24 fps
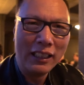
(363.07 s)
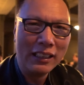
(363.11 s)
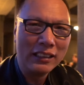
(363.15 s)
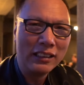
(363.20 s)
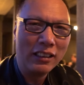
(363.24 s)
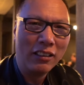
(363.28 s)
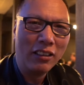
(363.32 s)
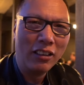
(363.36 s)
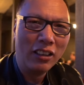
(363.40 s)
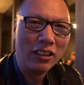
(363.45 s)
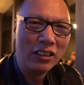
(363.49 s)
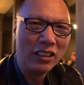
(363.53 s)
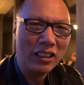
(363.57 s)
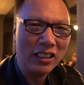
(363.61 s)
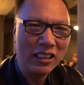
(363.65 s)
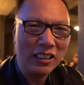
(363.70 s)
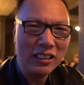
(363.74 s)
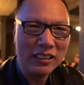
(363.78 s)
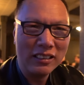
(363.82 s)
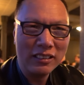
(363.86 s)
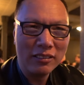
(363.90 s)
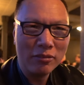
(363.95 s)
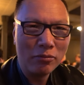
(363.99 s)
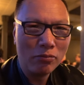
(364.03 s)
guess, our
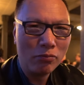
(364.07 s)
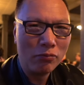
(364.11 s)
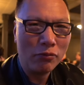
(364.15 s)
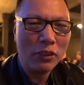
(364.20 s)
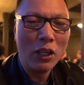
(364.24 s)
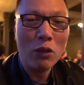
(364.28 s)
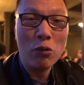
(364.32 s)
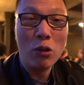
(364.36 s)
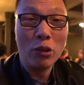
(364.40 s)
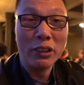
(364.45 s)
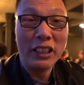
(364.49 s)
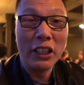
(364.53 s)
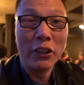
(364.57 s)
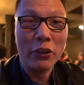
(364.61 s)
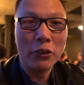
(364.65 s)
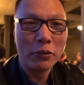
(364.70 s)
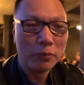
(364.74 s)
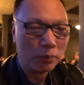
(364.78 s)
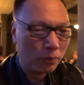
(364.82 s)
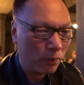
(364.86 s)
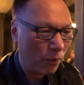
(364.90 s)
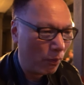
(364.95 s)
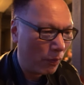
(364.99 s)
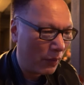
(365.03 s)
farewell dinner.
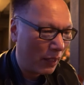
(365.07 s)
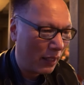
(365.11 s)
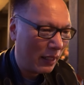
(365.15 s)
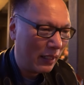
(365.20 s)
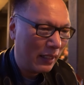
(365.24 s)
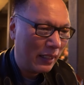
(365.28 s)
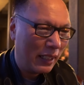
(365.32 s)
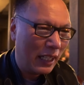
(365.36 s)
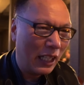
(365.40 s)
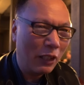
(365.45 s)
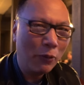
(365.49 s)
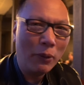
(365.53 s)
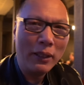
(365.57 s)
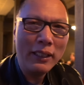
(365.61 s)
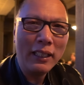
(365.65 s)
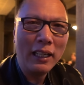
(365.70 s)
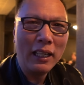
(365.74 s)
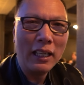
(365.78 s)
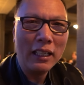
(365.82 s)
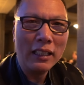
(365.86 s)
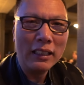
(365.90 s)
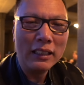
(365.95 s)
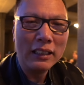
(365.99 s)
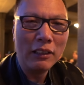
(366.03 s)
Anyway,
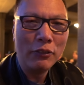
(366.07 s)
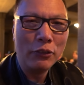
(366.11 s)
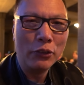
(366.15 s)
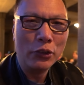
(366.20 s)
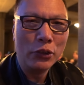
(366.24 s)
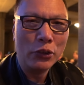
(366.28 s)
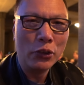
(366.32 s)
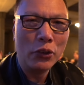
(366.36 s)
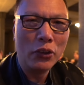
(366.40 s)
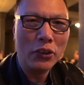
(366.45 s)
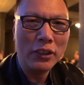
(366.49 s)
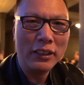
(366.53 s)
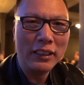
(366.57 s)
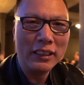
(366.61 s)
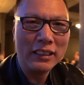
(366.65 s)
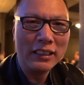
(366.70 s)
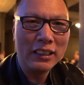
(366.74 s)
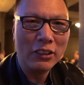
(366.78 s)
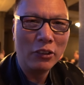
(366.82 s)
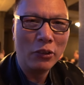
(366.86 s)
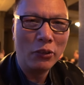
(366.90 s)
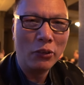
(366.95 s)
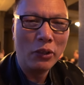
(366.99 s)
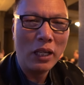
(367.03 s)
uh, if you enjoyed this
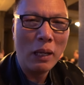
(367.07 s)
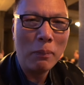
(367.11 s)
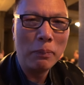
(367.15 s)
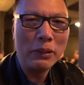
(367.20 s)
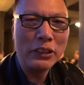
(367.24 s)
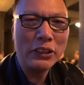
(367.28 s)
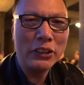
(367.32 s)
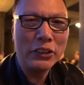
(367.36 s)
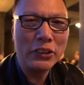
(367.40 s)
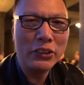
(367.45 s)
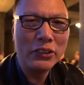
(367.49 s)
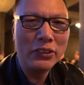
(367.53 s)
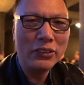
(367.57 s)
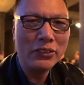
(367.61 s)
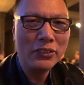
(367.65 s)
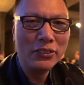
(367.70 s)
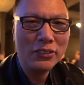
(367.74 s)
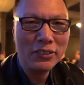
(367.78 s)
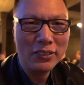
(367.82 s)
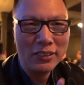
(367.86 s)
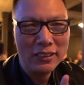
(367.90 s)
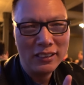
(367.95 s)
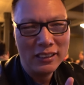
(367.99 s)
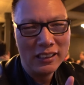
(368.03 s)
little episode,
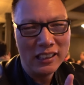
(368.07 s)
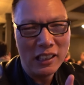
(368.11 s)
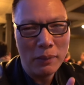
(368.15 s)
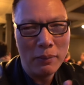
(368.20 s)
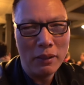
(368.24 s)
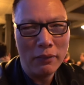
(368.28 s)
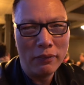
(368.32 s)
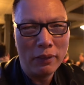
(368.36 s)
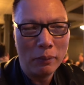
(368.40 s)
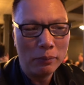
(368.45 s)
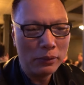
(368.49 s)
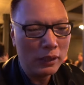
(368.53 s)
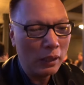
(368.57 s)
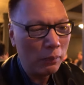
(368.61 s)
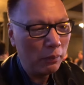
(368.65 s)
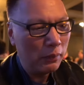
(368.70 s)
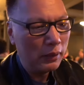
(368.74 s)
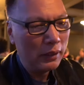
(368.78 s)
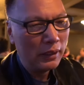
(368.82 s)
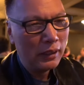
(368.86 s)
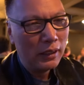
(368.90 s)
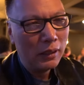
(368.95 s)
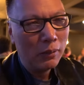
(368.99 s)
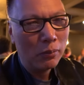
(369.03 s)
give me a thumbs up.
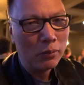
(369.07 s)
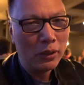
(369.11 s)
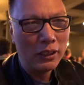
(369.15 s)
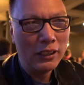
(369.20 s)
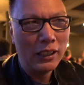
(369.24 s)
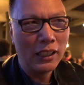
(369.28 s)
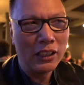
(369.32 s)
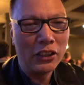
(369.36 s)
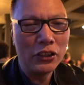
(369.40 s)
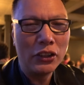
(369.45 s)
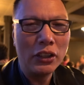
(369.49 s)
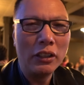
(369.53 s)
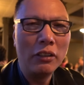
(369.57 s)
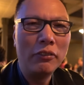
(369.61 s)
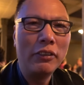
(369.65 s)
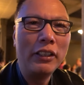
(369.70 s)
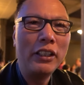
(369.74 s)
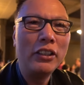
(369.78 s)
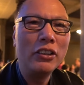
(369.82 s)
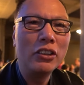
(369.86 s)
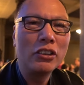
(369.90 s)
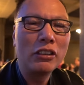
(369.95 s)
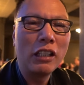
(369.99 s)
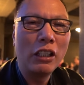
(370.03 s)
Please like and share the
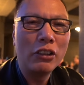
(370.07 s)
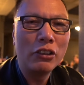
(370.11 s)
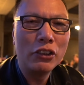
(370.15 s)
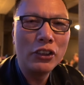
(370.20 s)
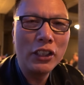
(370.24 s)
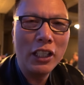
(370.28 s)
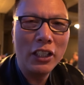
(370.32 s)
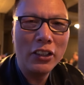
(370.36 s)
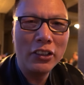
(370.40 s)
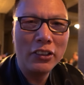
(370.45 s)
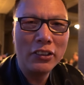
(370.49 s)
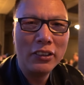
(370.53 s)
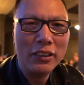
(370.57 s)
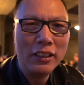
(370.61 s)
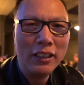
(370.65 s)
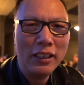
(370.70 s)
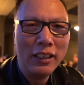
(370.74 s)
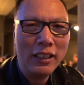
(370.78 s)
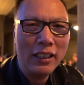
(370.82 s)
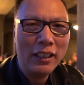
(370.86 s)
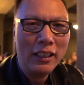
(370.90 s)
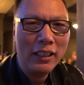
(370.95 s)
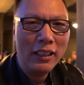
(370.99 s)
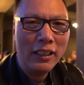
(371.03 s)
video, subscribe to the channel,
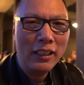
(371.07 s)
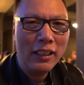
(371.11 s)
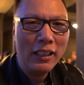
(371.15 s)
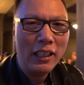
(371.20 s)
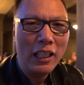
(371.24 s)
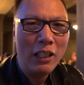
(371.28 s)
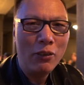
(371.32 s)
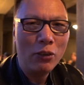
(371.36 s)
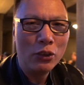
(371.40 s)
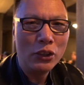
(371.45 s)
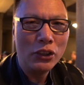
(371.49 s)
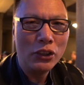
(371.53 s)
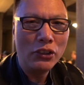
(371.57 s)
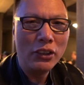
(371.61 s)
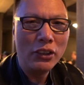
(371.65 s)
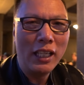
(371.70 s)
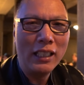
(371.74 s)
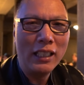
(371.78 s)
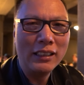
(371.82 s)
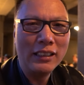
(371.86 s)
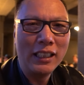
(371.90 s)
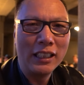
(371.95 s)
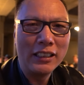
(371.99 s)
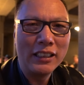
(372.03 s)
and we'll see you
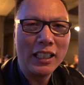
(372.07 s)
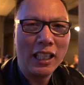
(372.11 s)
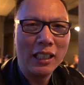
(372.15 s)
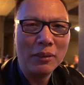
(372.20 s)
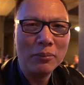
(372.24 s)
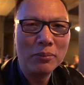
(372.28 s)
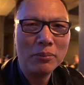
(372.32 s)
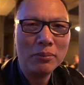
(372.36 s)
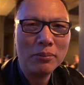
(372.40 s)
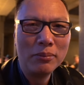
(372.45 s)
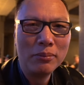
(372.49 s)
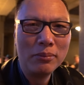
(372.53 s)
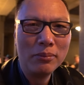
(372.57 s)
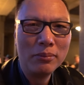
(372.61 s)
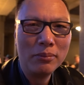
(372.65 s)
guys next time.